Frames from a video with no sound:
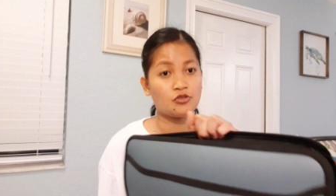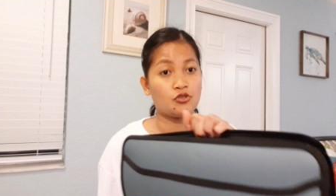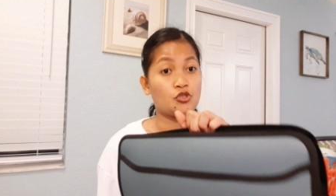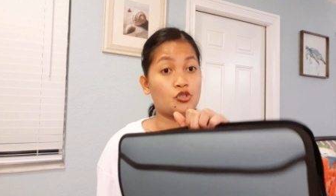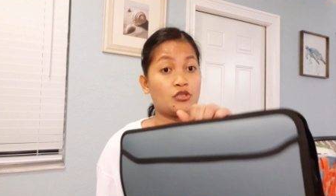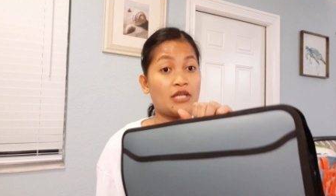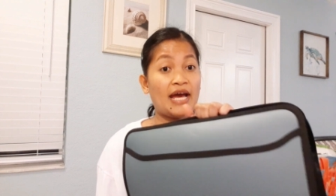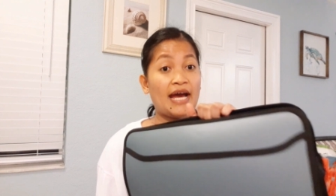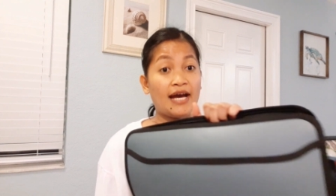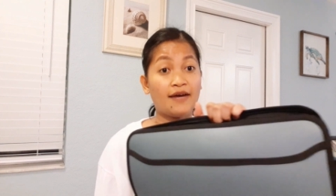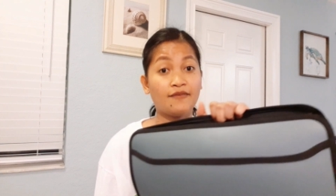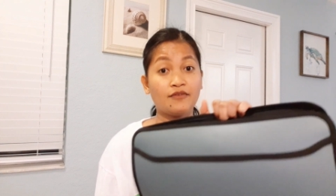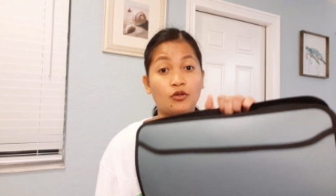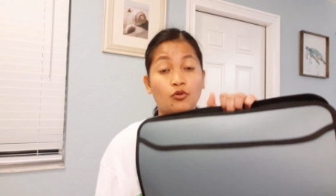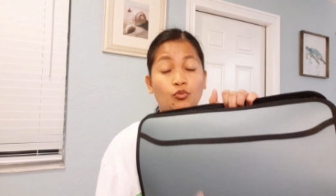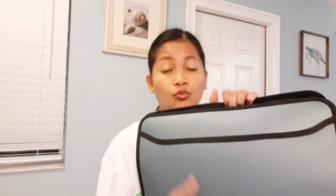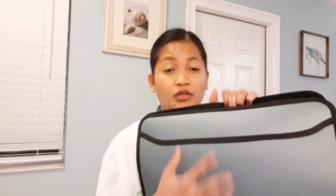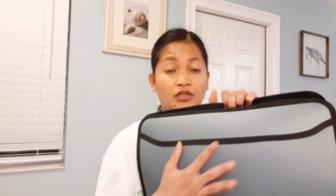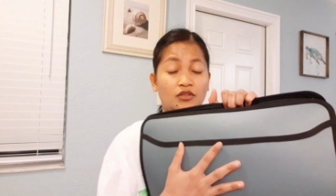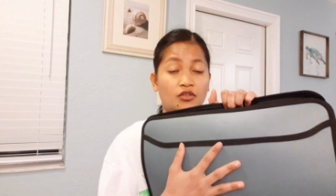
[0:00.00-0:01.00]
You should have
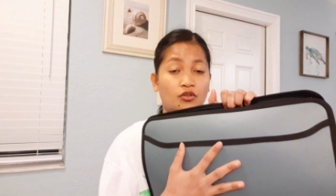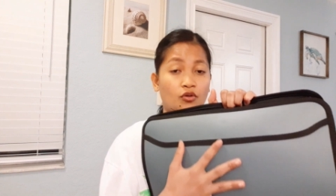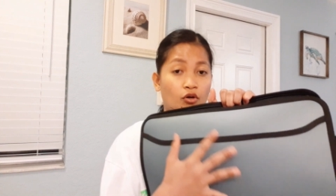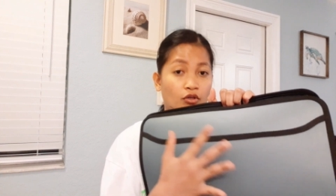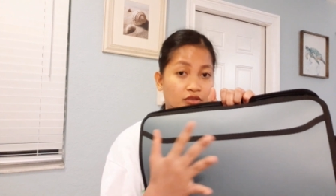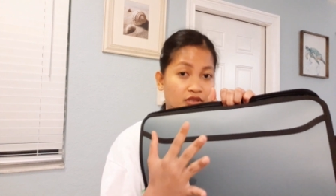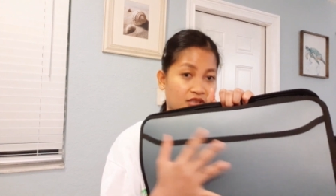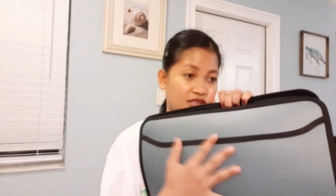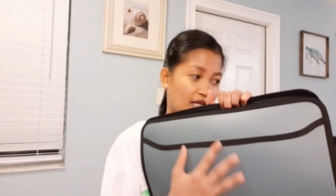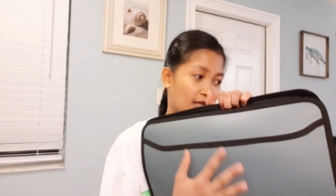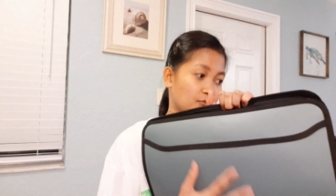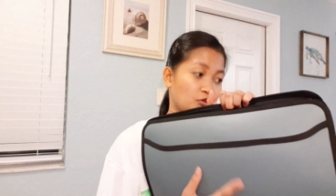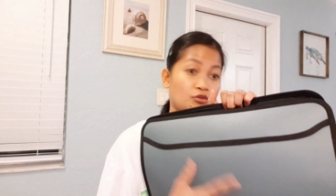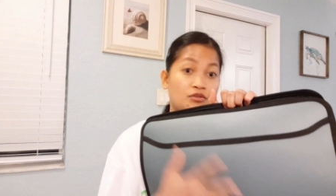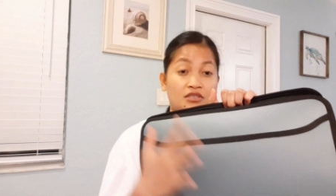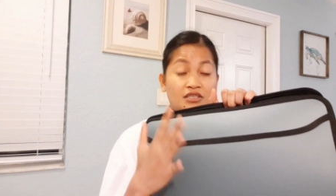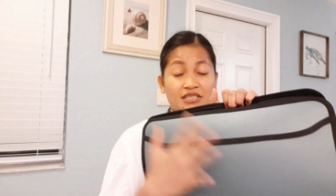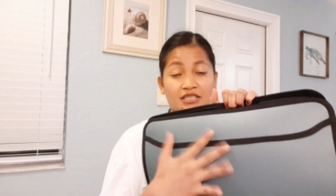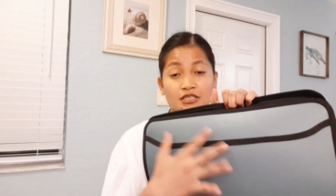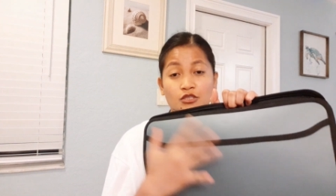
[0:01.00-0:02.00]
it with you all the time. So
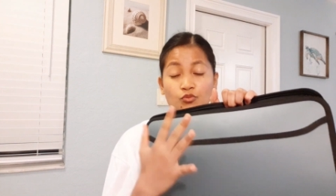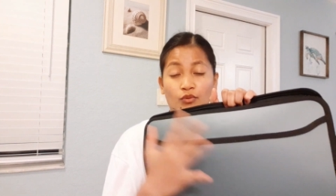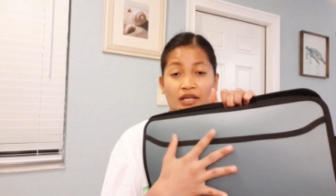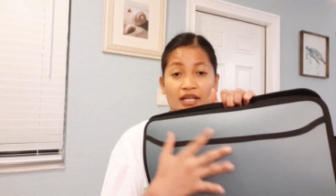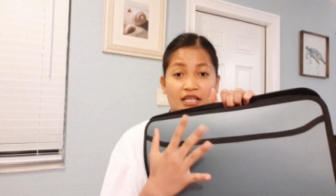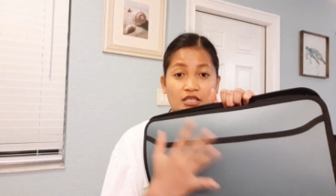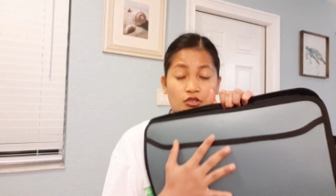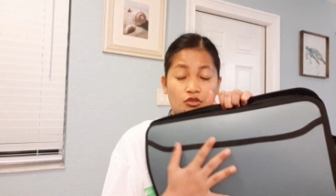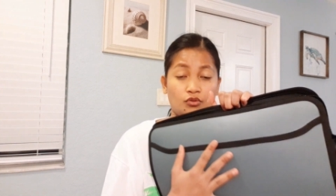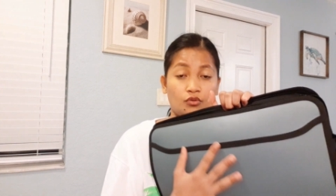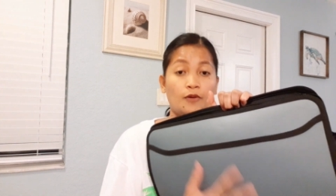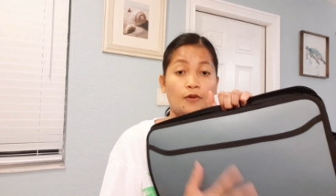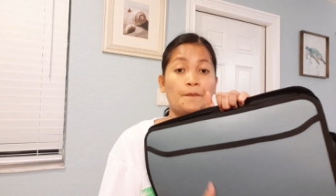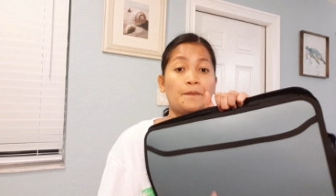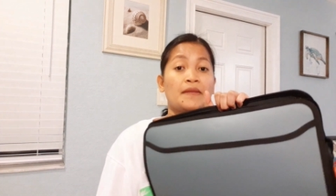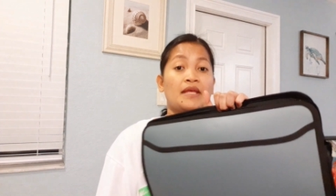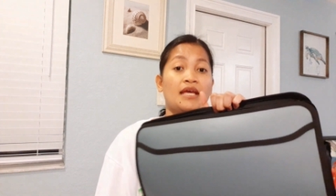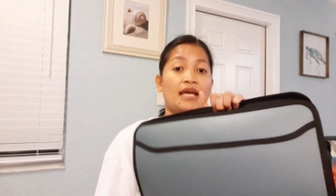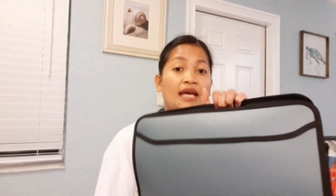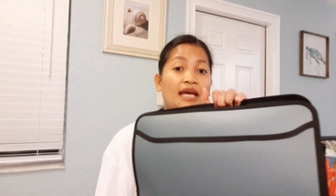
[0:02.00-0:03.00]
this is what I do
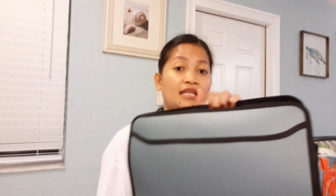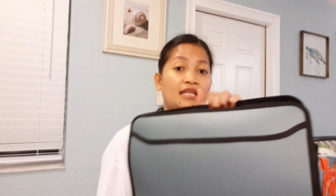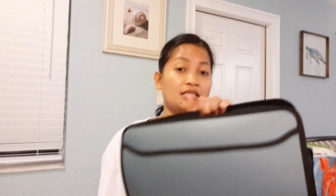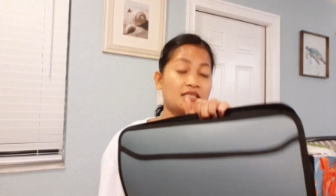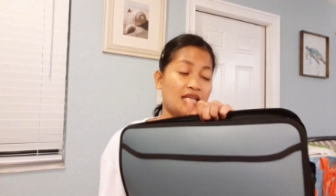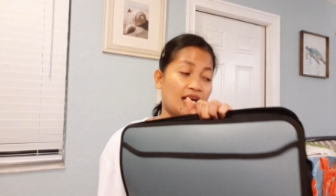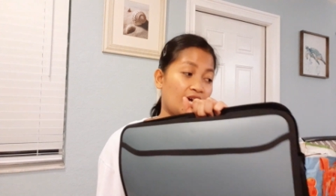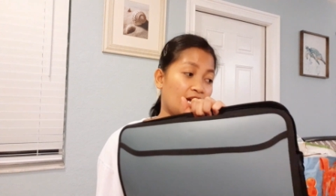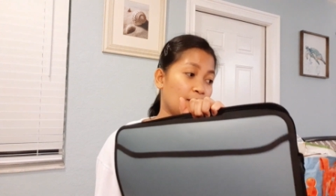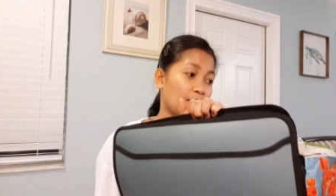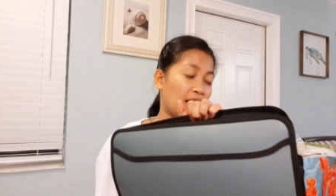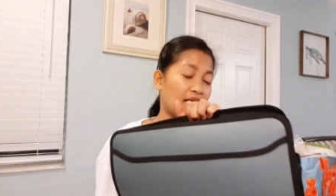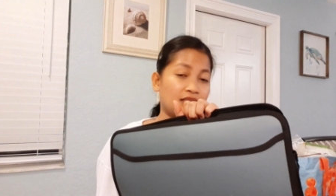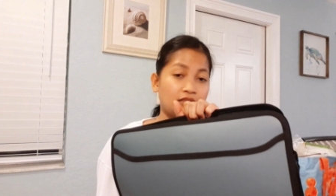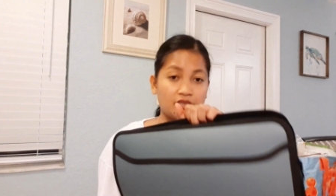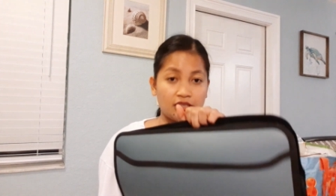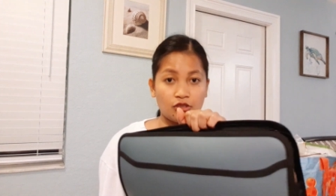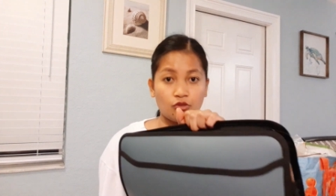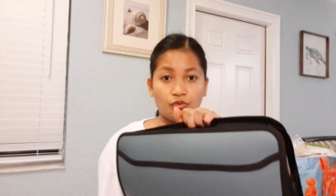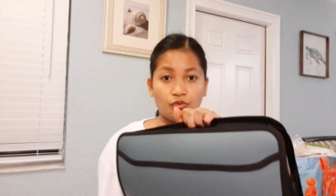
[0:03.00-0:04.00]
anytime I
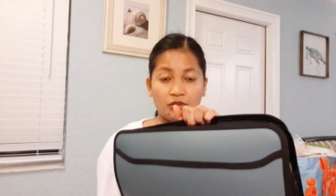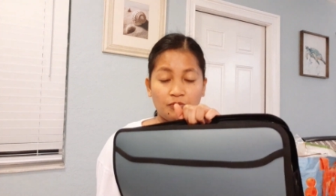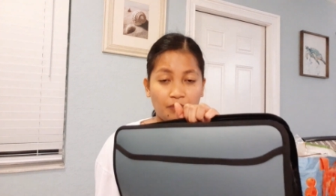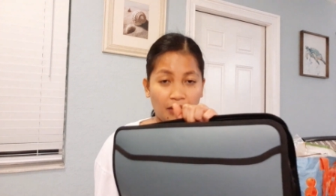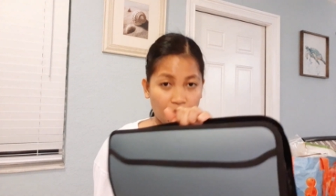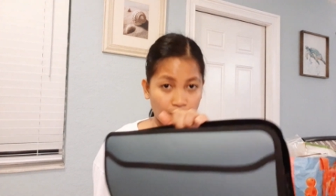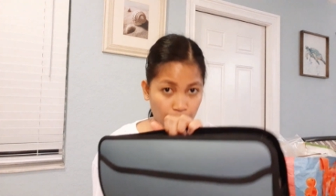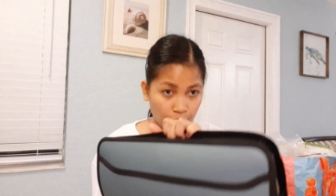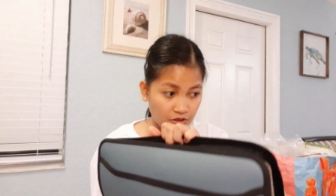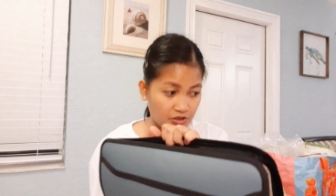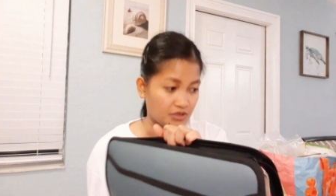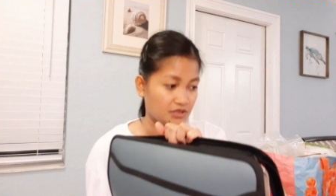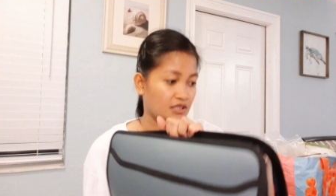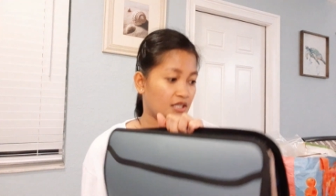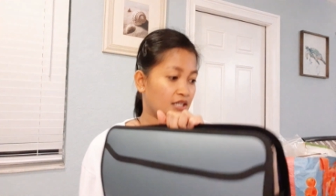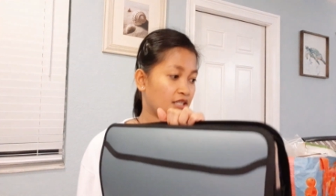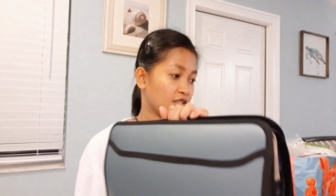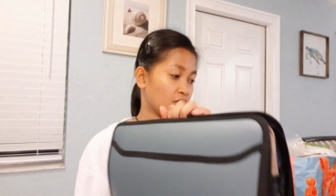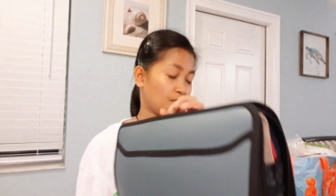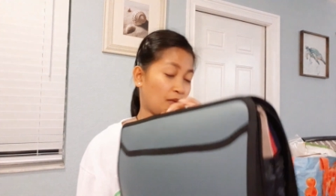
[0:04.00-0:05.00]
deal with papers,
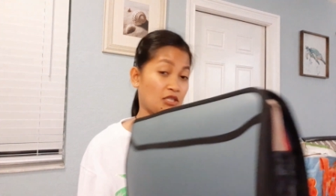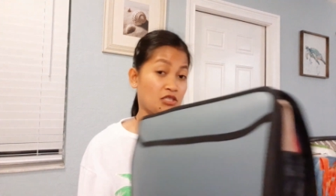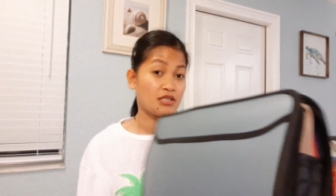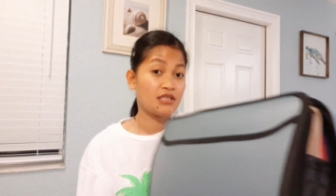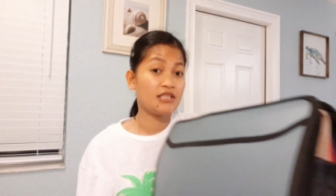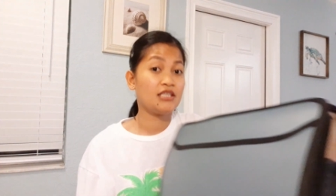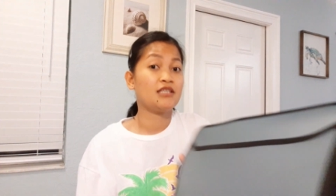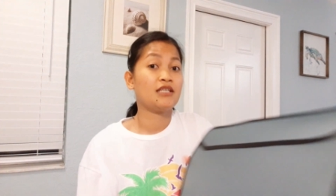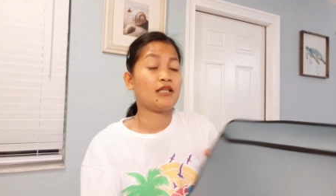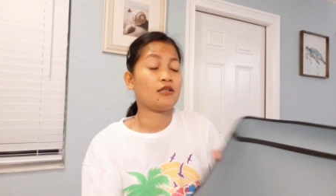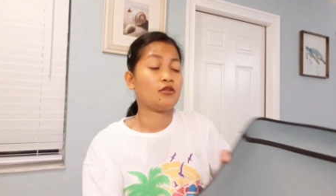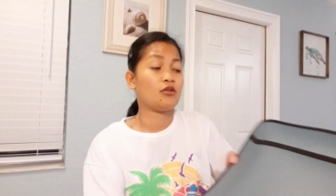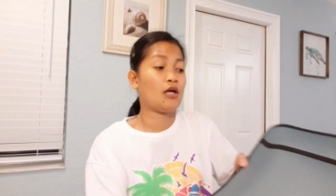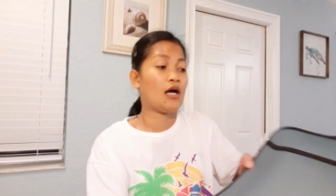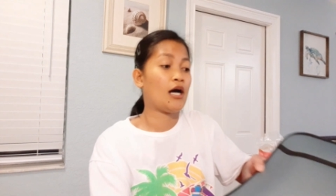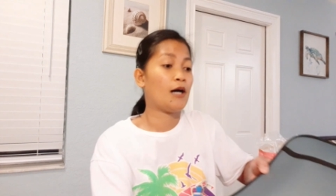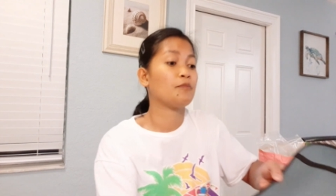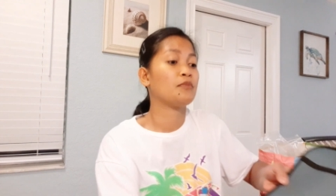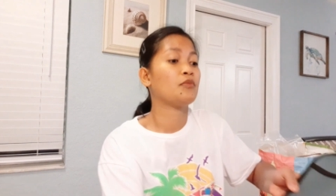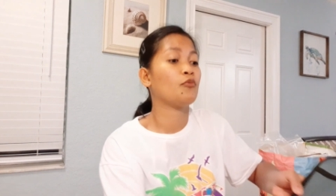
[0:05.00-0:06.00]
especially that
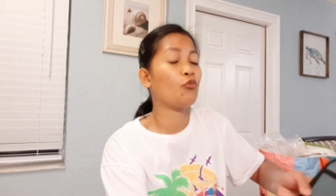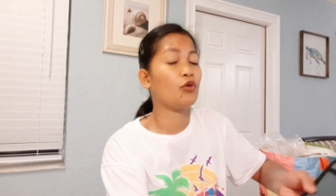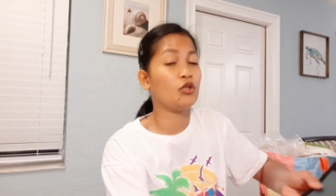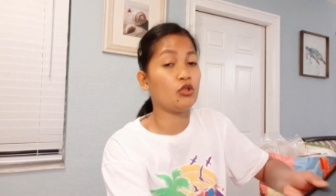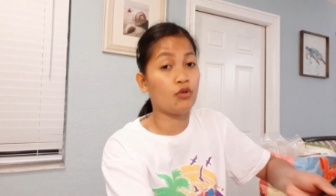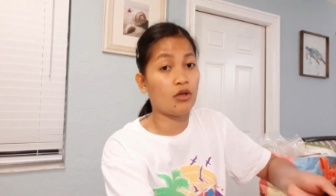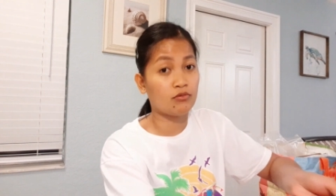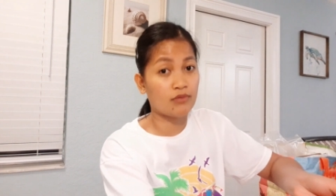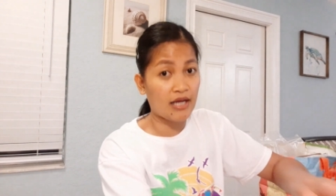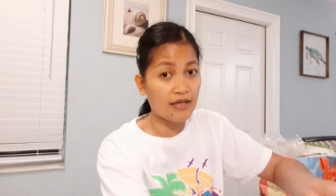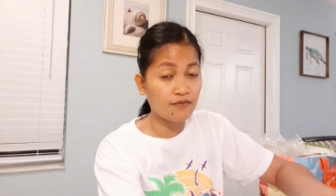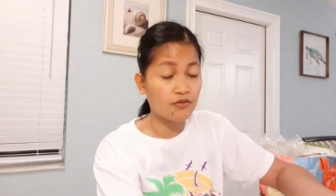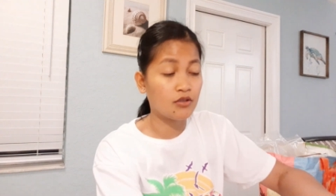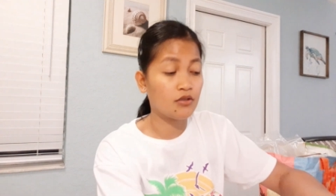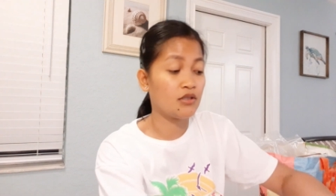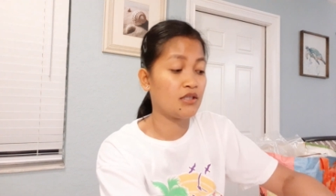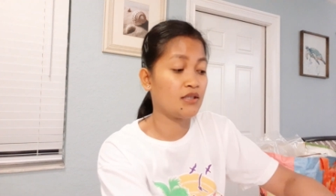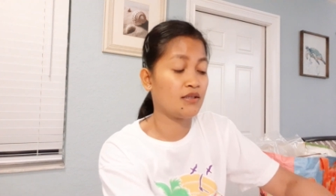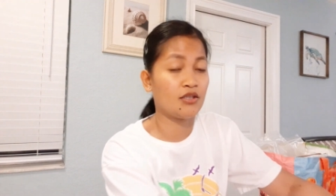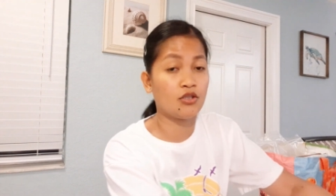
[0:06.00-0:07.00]
um, when you arrive
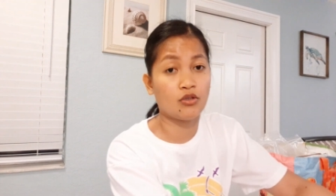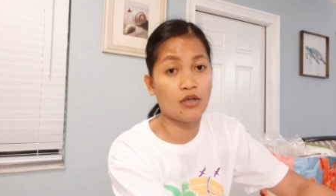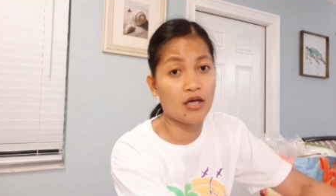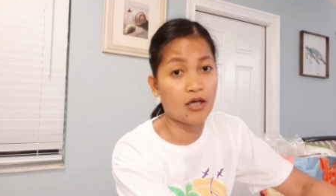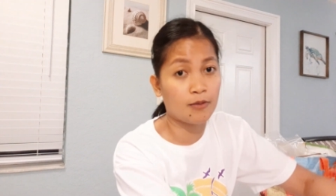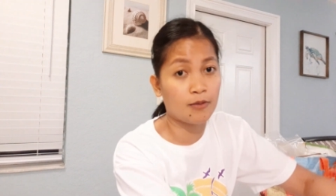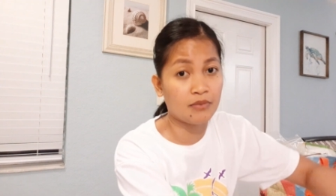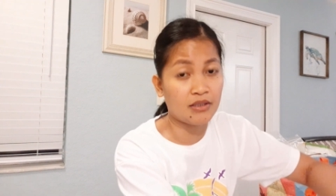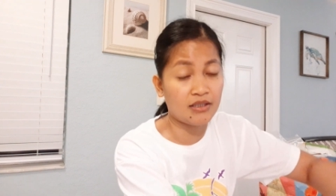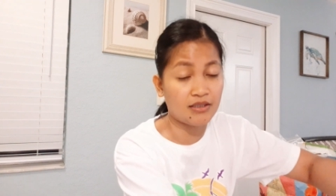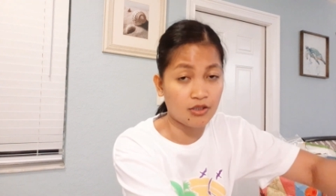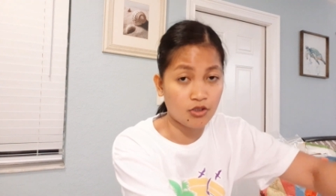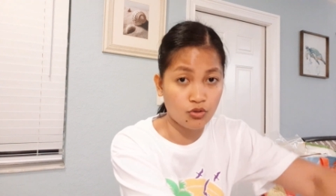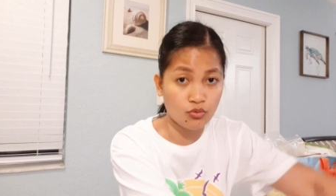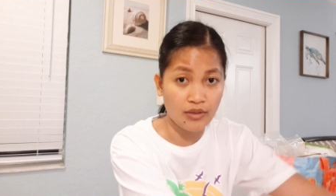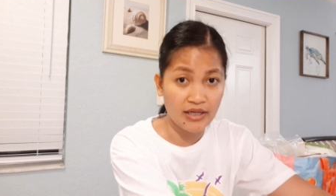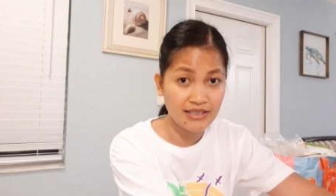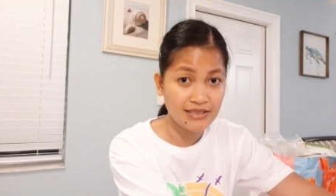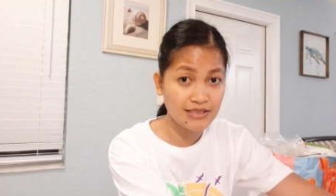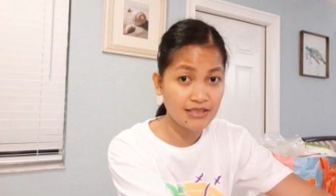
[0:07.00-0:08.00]
here in the, um, in the
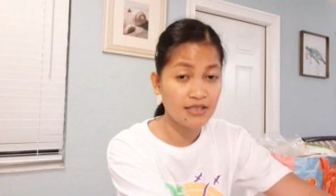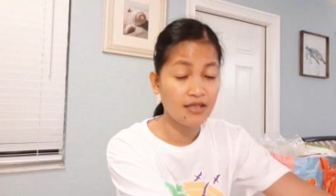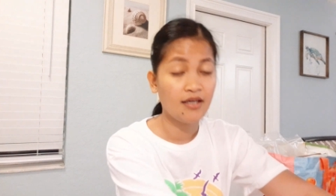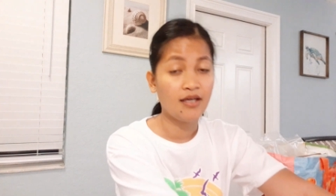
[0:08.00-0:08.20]
U.S.